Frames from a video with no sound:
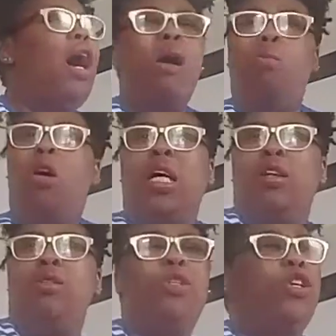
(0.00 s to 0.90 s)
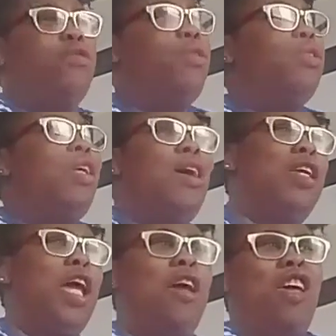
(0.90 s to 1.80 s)
I walk out of those interviews
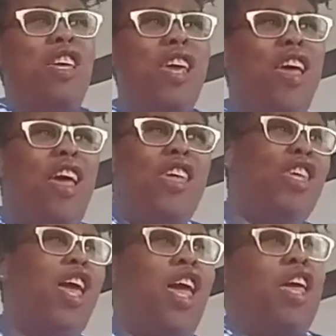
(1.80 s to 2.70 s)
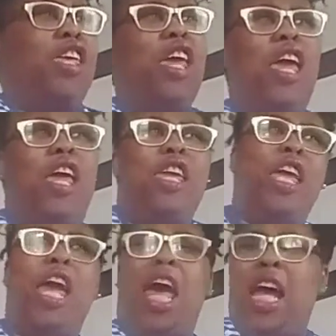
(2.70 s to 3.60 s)
like, yeah, I
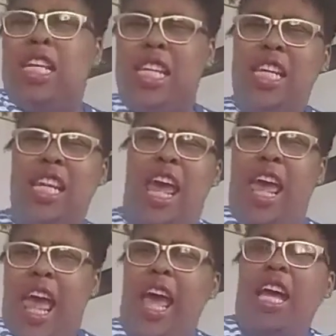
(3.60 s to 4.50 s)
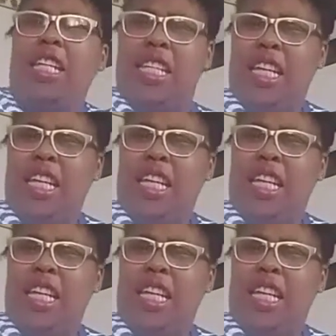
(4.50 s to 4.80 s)
did that. I